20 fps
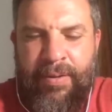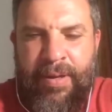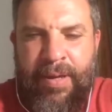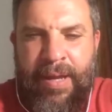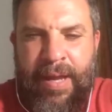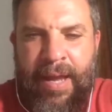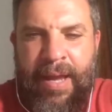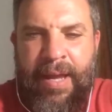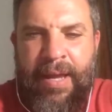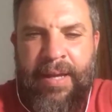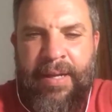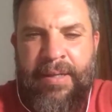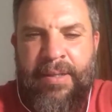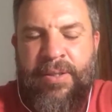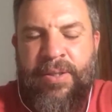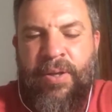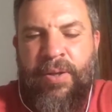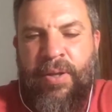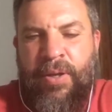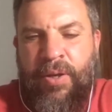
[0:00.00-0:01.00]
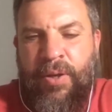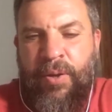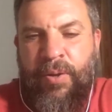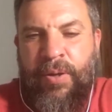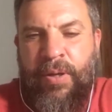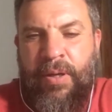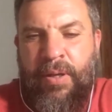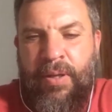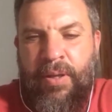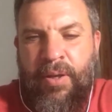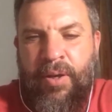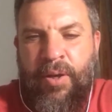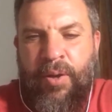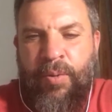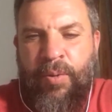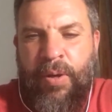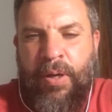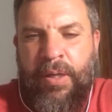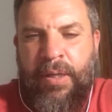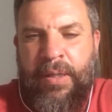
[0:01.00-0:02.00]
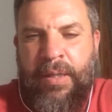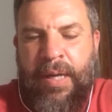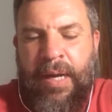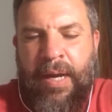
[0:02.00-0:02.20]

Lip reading: And so the new one